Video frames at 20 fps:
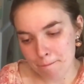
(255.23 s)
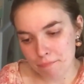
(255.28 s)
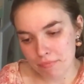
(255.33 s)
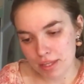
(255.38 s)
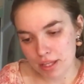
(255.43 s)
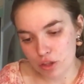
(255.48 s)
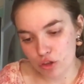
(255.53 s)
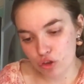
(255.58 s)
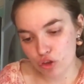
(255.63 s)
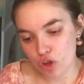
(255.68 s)

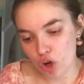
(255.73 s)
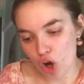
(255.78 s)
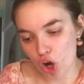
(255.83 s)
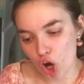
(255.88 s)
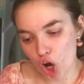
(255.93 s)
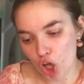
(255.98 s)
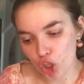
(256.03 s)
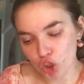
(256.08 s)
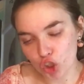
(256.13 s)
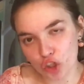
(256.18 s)

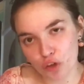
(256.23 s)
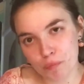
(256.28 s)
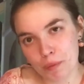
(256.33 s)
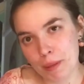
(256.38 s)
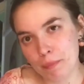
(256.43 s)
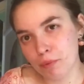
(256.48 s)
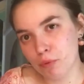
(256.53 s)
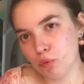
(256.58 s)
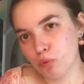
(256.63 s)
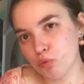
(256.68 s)
not a lot of
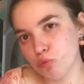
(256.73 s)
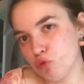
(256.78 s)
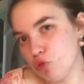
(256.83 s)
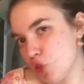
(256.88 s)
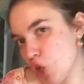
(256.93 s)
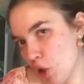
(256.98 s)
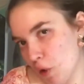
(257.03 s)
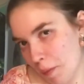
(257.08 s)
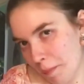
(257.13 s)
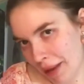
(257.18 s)
people
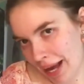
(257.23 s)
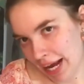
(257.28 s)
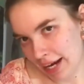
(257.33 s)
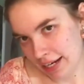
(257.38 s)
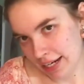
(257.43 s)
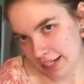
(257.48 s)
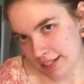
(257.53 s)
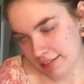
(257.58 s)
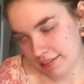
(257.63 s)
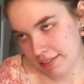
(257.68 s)
know about
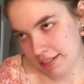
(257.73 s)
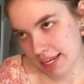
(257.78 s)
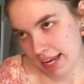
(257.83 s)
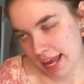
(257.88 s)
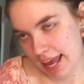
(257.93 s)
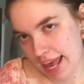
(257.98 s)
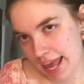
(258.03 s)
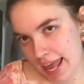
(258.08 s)
it.